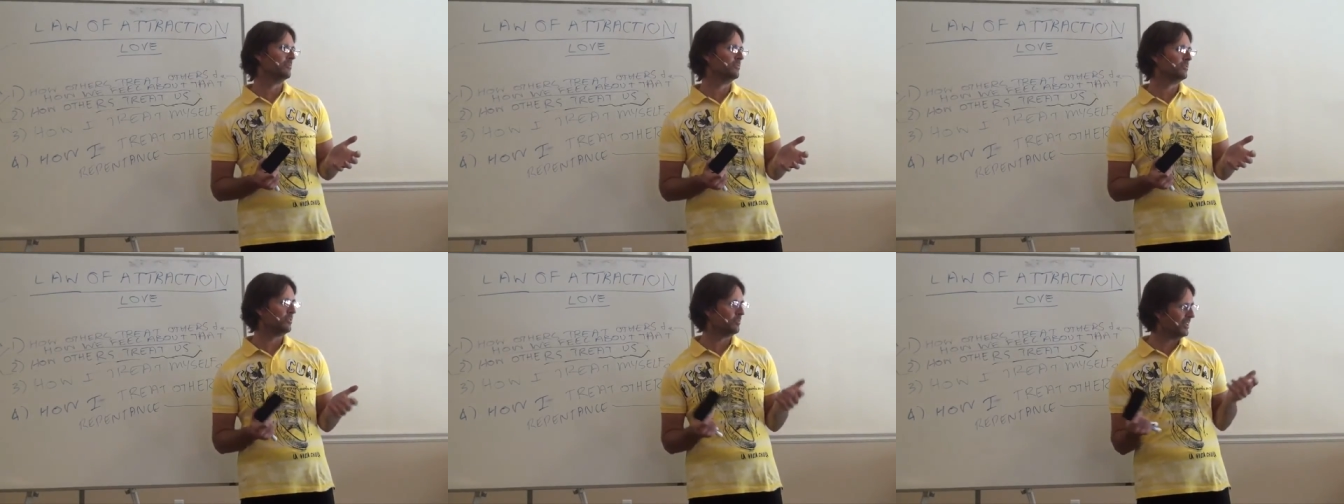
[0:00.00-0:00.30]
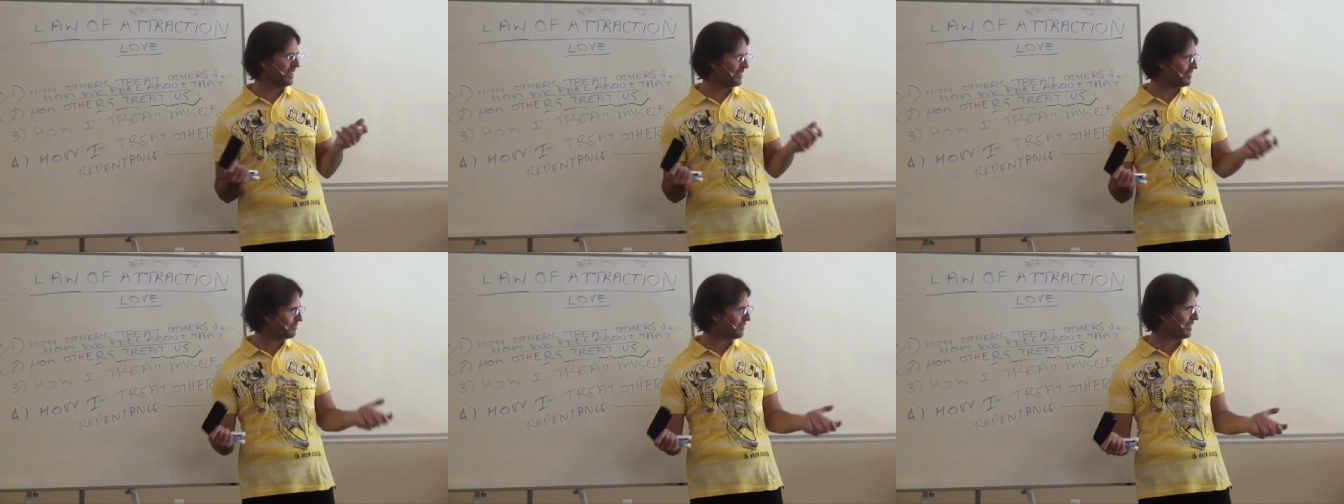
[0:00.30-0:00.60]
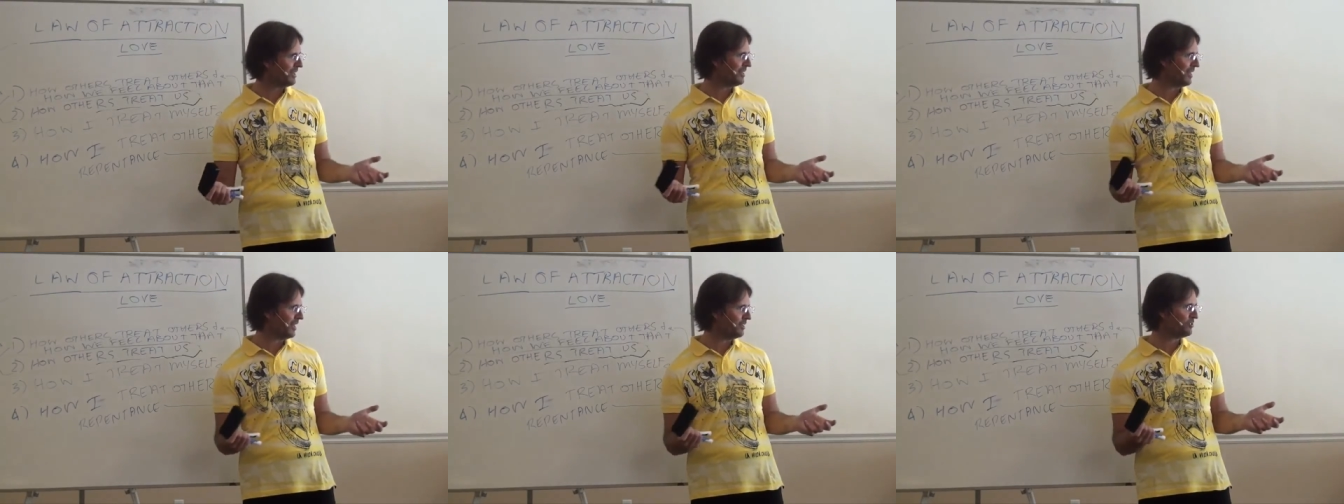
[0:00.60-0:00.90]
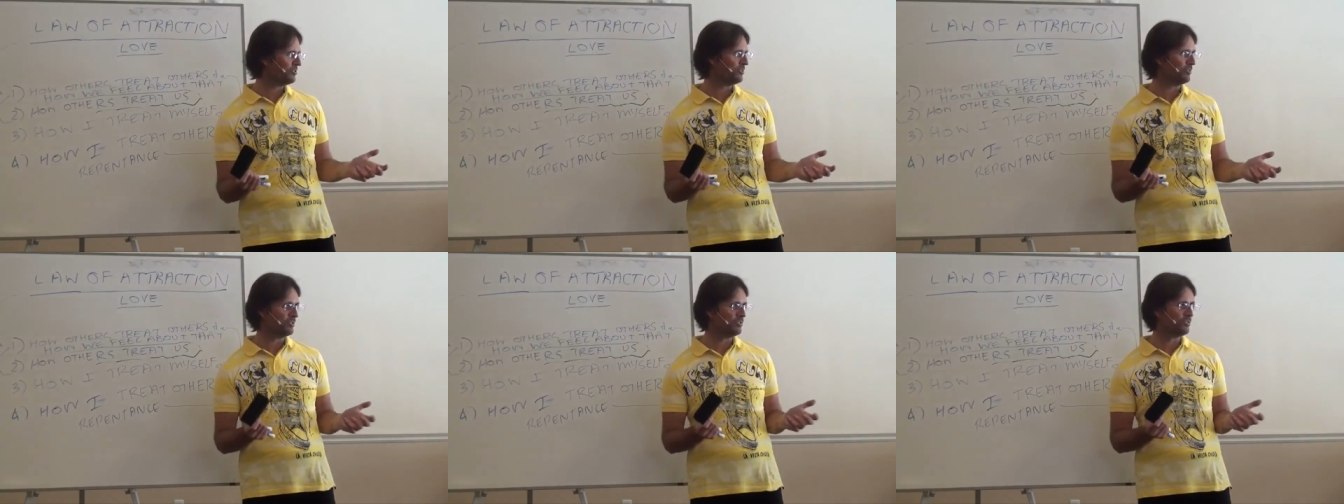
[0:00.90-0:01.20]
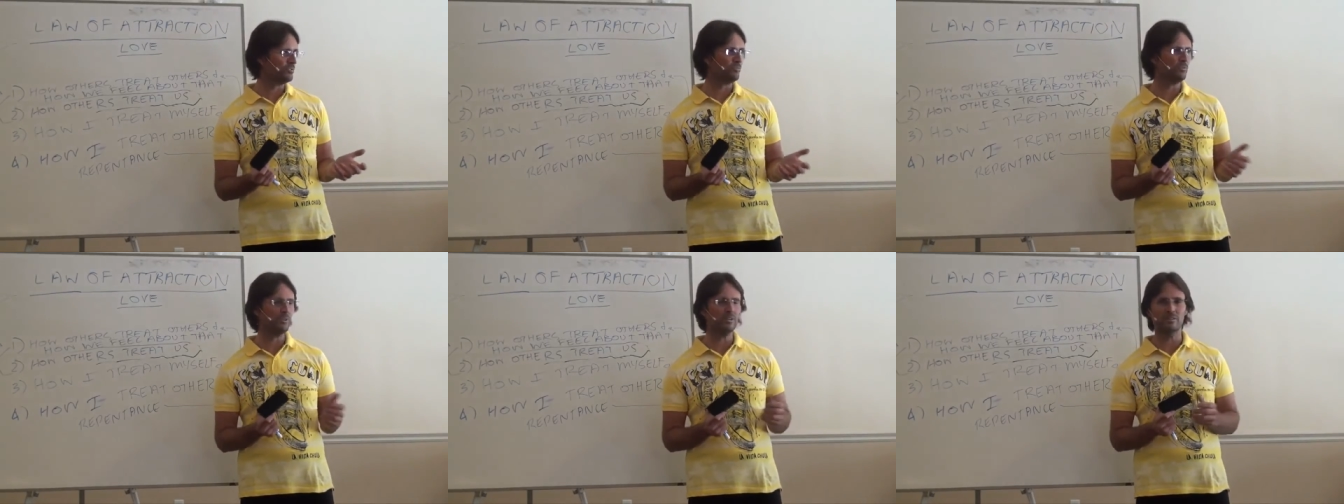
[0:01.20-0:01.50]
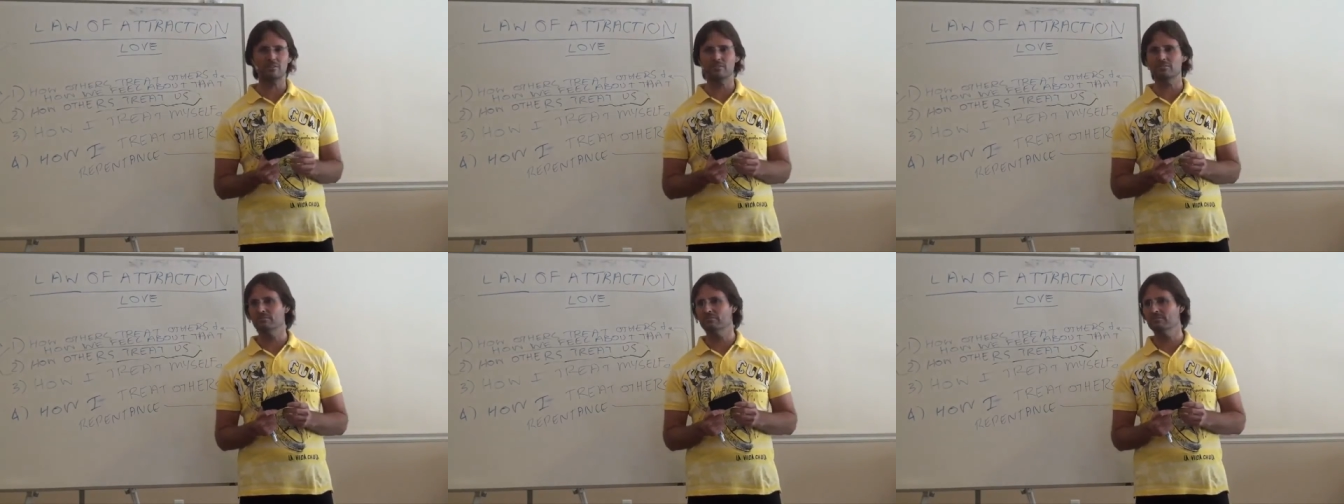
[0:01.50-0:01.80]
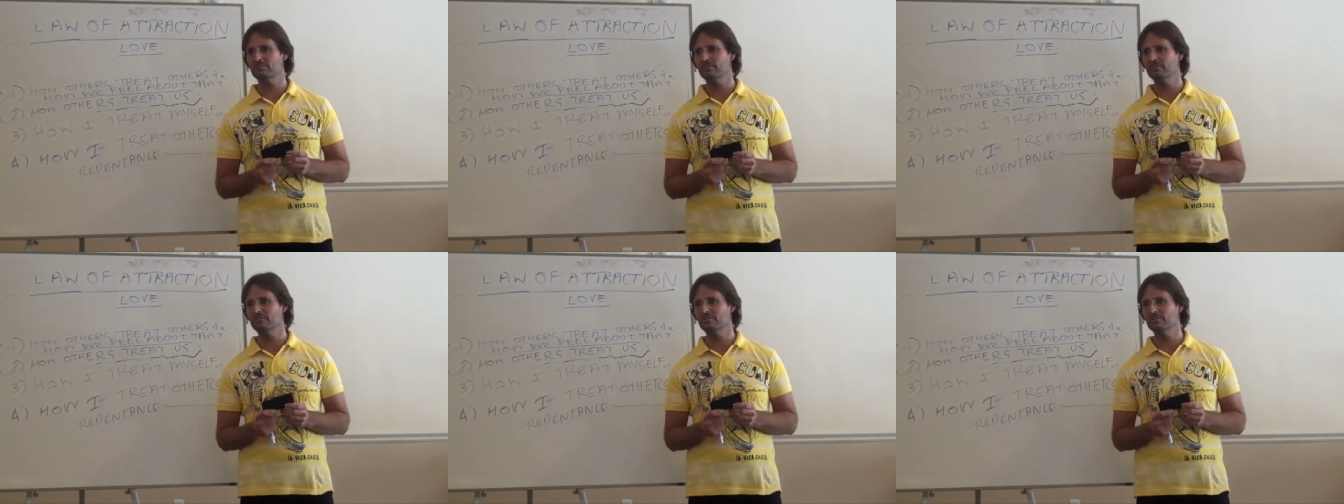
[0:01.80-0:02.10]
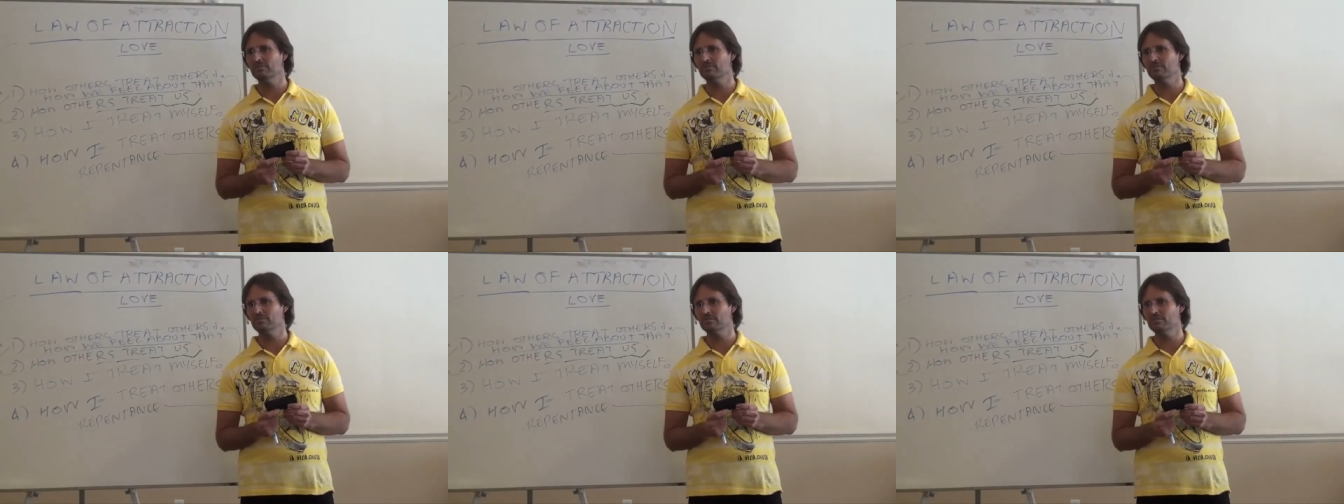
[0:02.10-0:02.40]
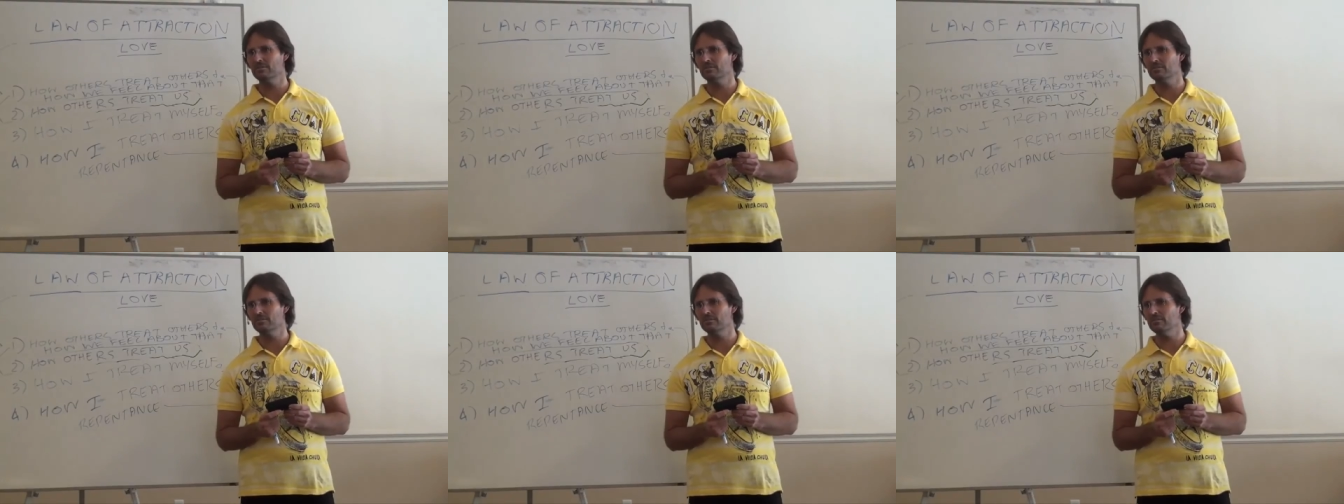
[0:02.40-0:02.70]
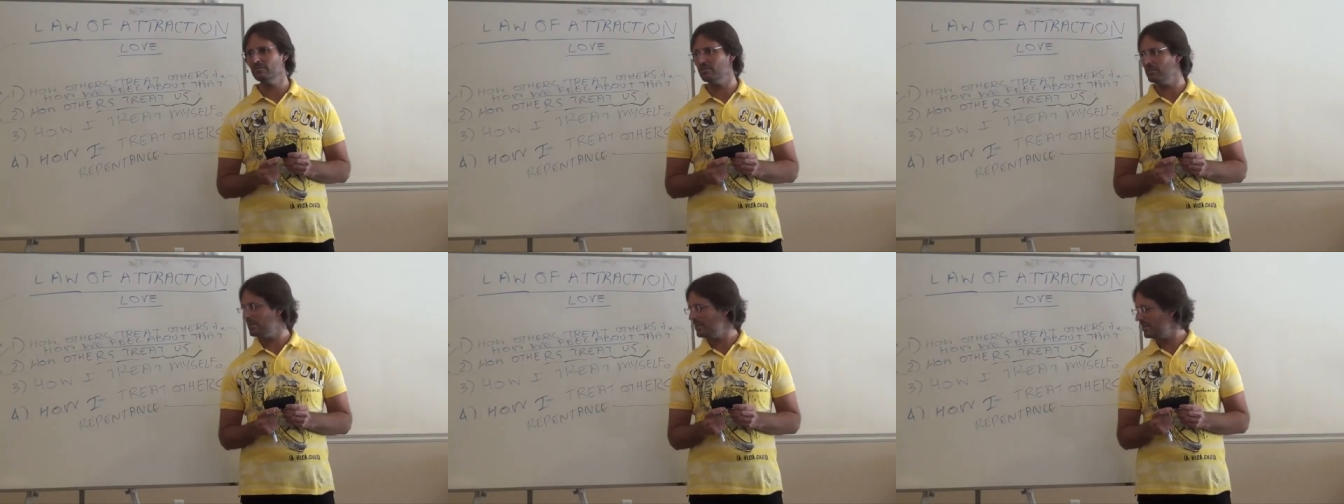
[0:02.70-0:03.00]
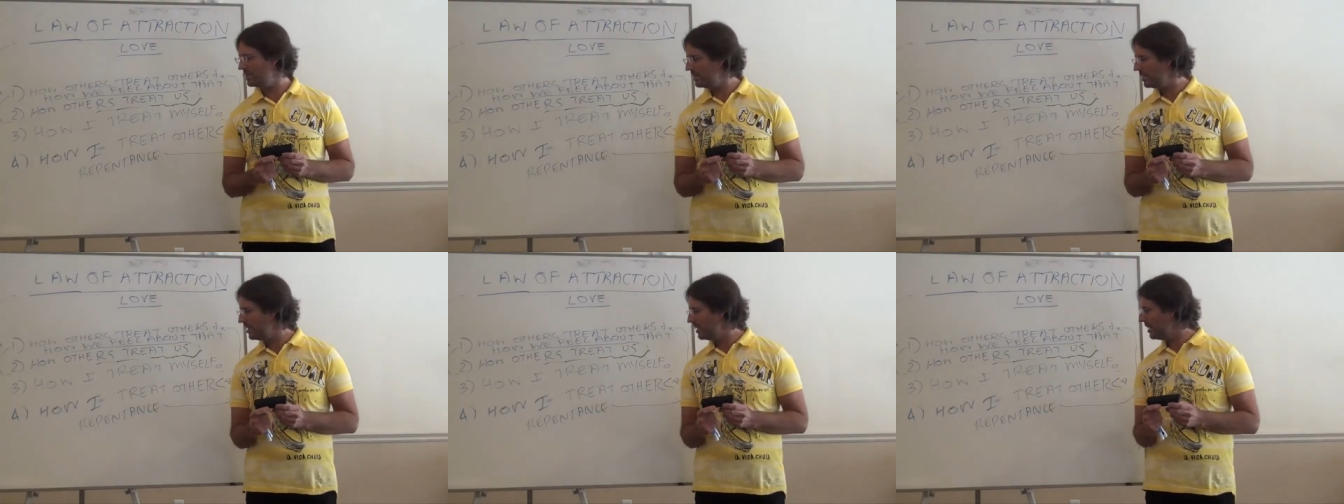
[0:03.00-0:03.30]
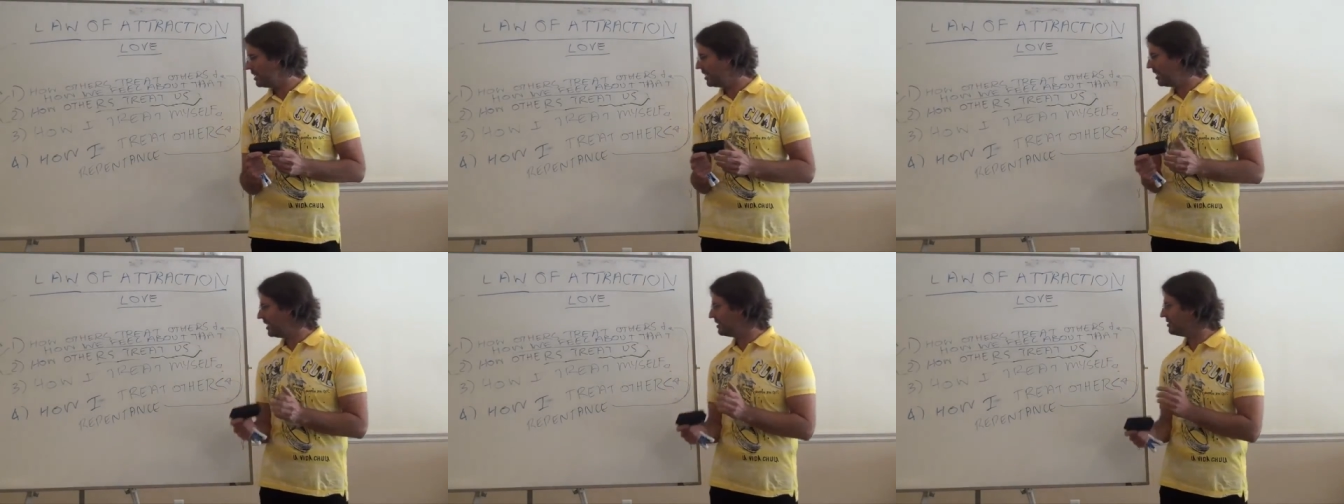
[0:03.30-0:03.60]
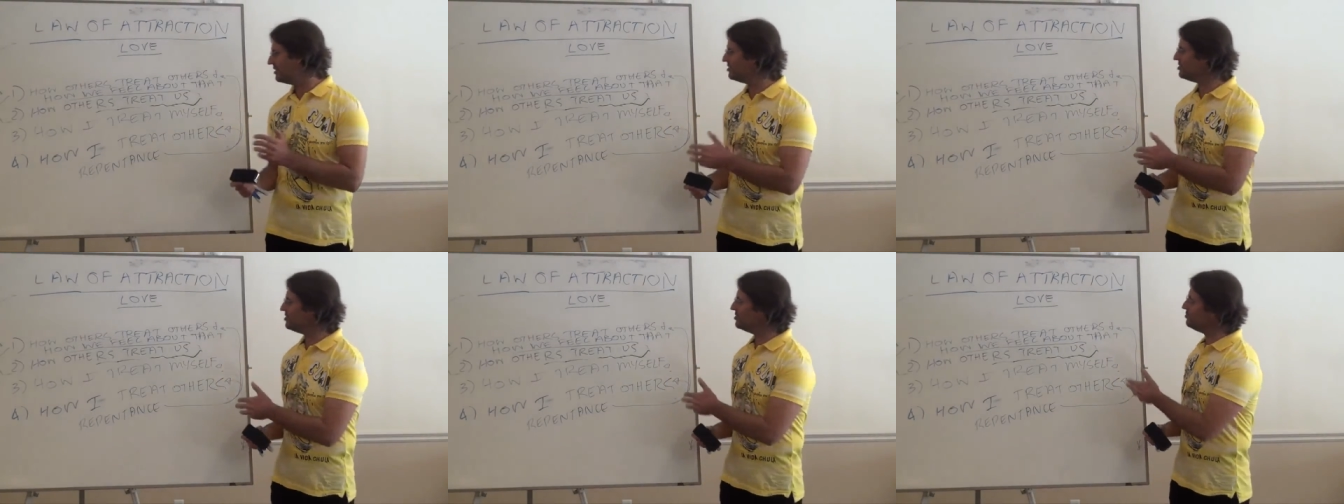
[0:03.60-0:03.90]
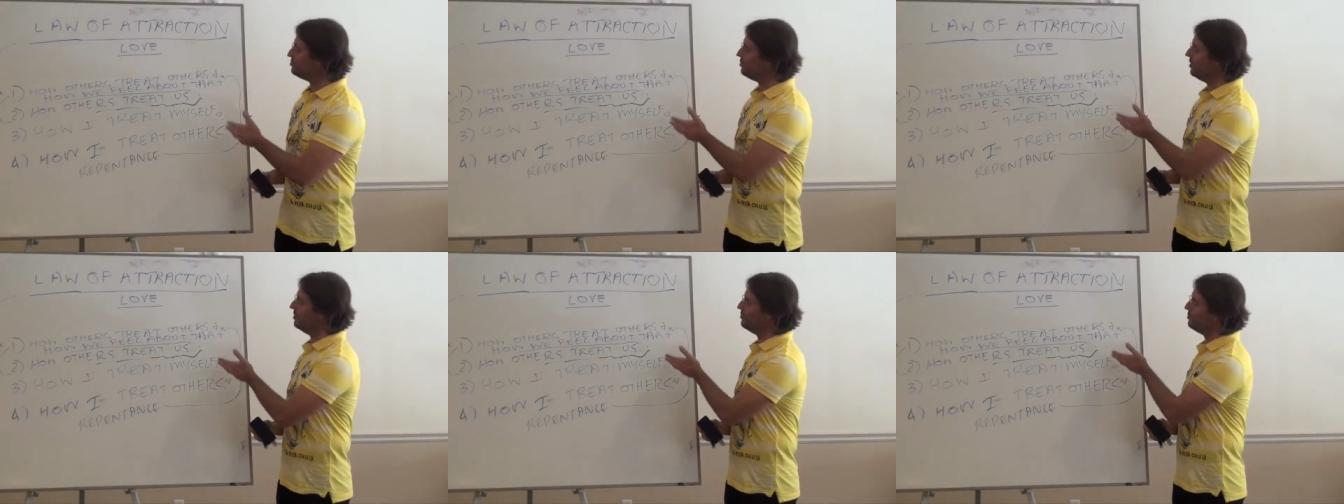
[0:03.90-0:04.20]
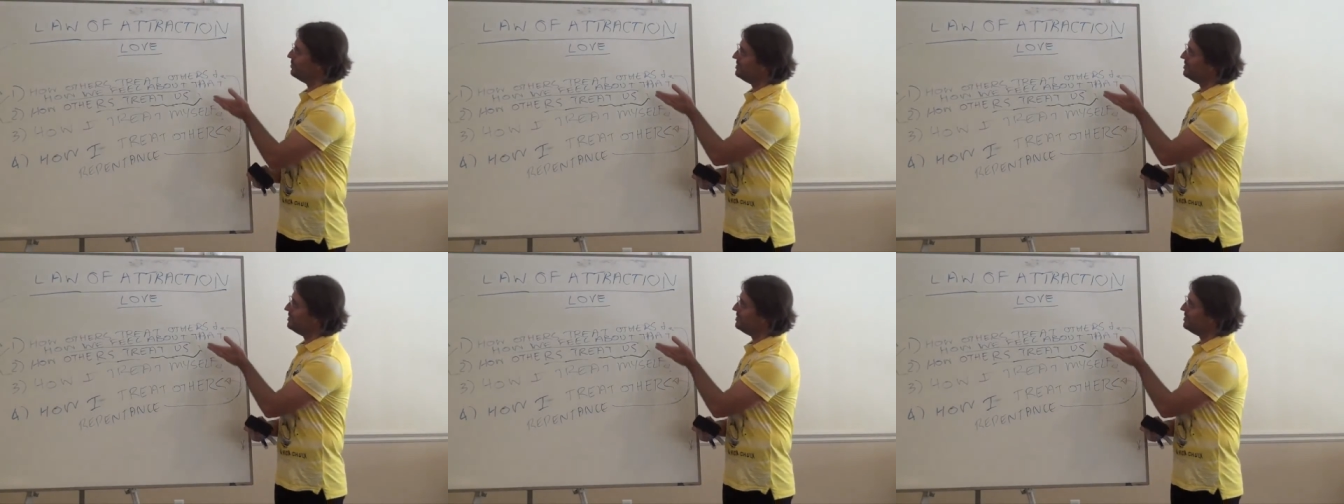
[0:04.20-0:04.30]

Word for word: So we had to make that choice as well. Right? And this is what